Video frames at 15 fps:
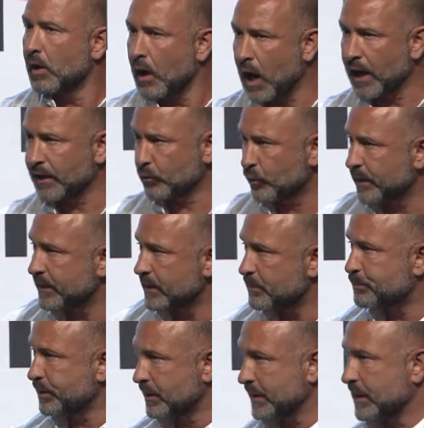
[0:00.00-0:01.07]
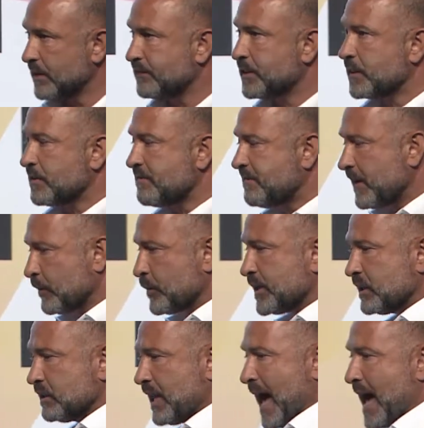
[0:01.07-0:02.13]
I really believe that the very
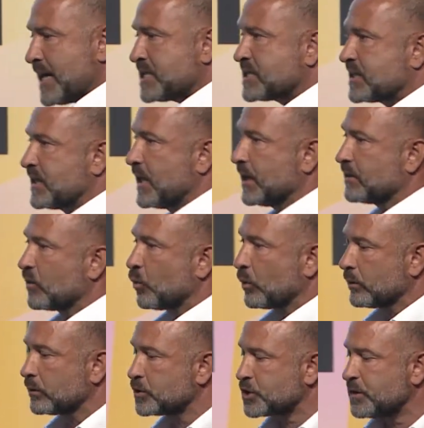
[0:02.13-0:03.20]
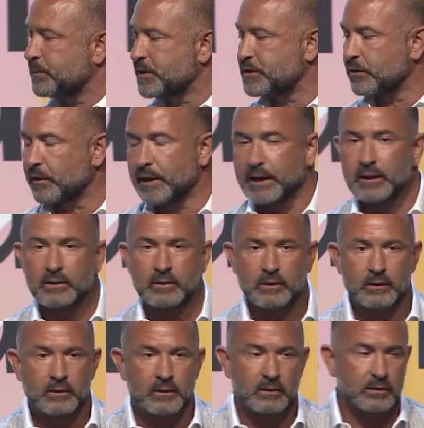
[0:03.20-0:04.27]
last thing the world should be doing
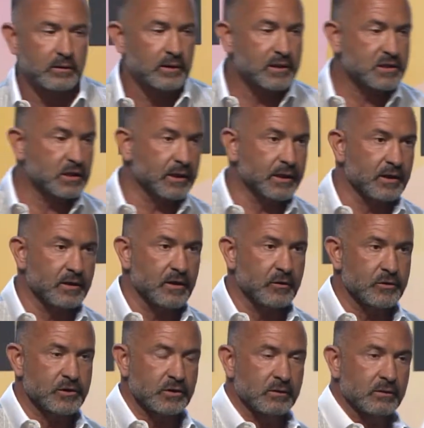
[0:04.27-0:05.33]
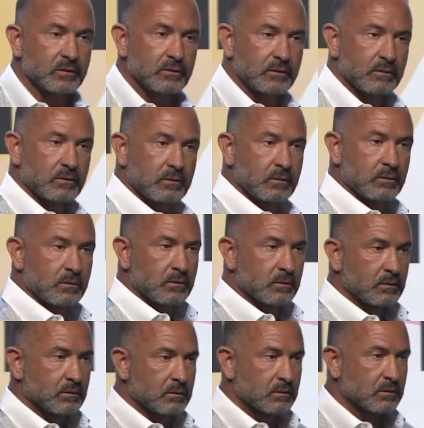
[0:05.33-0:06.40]
is cleaning the ocean.
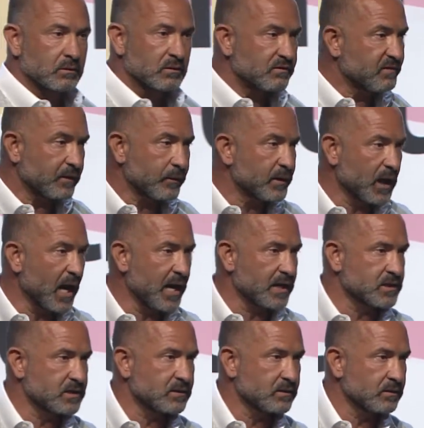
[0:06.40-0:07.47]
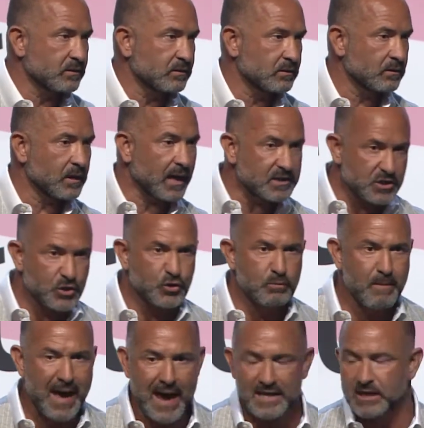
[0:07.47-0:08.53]
The very last. As a
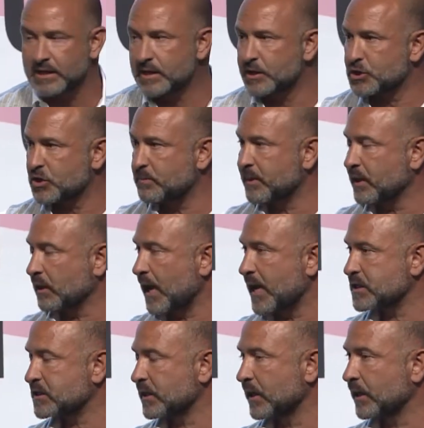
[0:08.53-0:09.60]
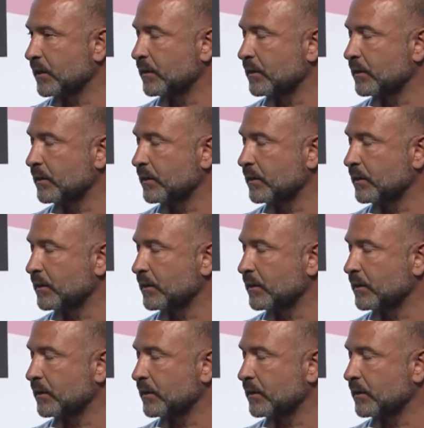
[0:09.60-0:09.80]
humanity, it should be the last thing.